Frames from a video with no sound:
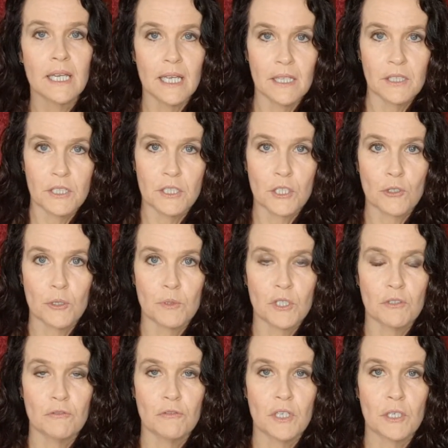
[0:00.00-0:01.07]
in the
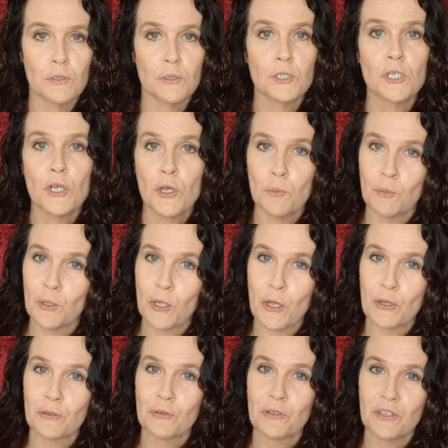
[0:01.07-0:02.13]
description field
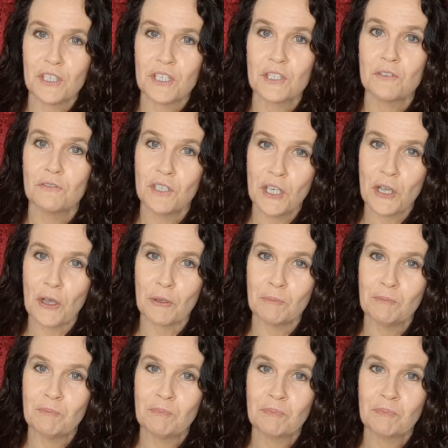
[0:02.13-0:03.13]
below this video.